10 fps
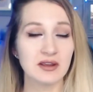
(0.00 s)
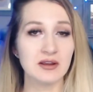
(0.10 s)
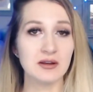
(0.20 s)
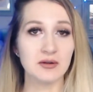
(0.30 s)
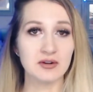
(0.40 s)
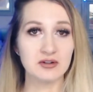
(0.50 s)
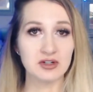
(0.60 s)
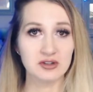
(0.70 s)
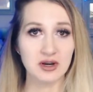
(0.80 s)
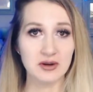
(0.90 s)
they're
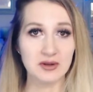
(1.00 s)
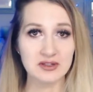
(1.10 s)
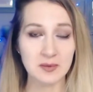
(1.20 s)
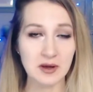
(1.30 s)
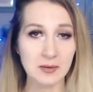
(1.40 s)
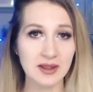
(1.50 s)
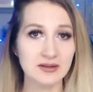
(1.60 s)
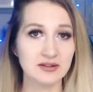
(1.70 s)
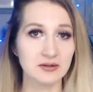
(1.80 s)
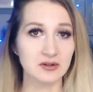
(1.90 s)
just trying to
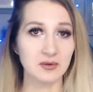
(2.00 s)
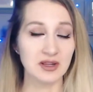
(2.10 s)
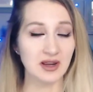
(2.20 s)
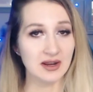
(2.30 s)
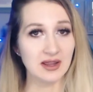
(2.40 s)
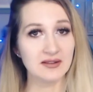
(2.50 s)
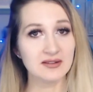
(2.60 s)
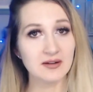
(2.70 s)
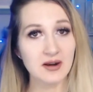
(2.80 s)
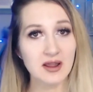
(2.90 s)
experiment, so just want to kind of get
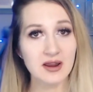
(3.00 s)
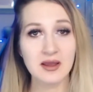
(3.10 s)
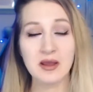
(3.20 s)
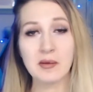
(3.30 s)
started.